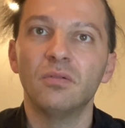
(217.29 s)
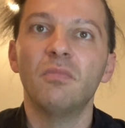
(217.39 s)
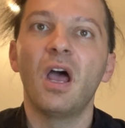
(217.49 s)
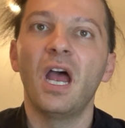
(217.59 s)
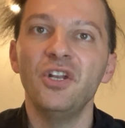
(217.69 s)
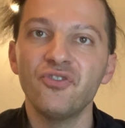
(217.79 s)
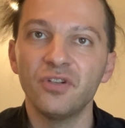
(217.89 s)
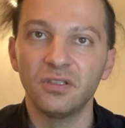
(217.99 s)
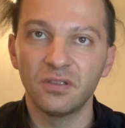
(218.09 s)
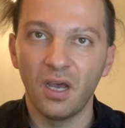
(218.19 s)

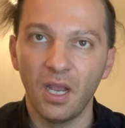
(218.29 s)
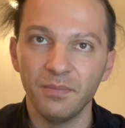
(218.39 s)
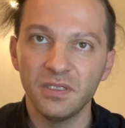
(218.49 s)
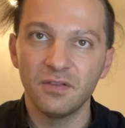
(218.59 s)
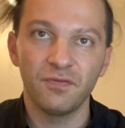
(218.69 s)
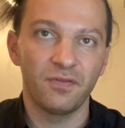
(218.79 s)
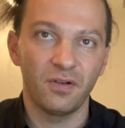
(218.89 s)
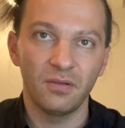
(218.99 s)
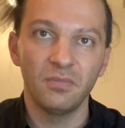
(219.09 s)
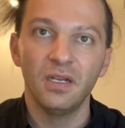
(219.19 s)
100 times
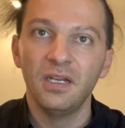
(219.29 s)
from